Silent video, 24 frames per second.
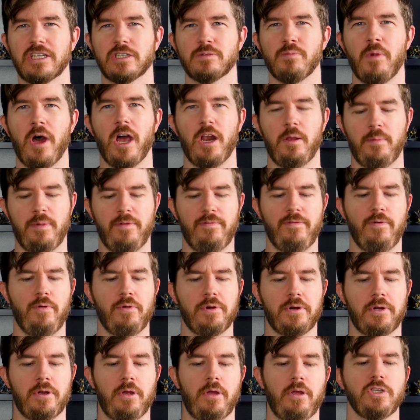this model
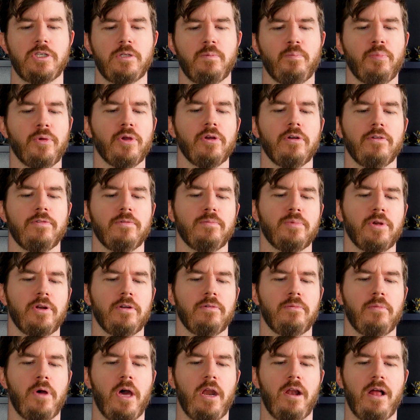before. Just a beautiful,
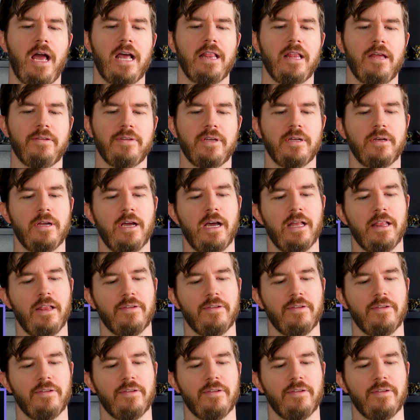beautiful model. I love it.